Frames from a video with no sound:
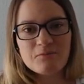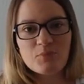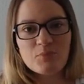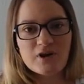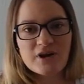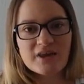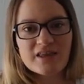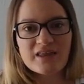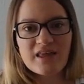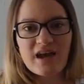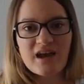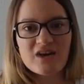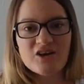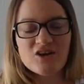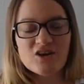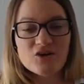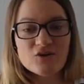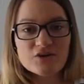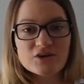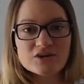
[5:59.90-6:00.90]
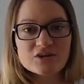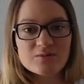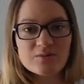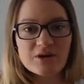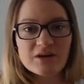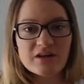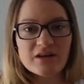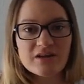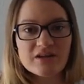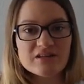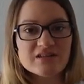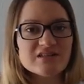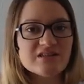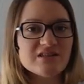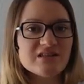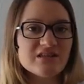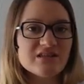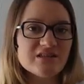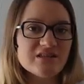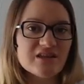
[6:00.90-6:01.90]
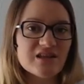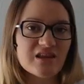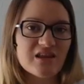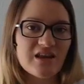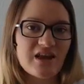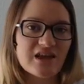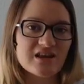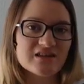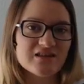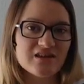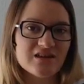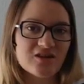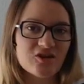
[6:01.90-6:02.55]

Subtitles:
bring that new experience to the next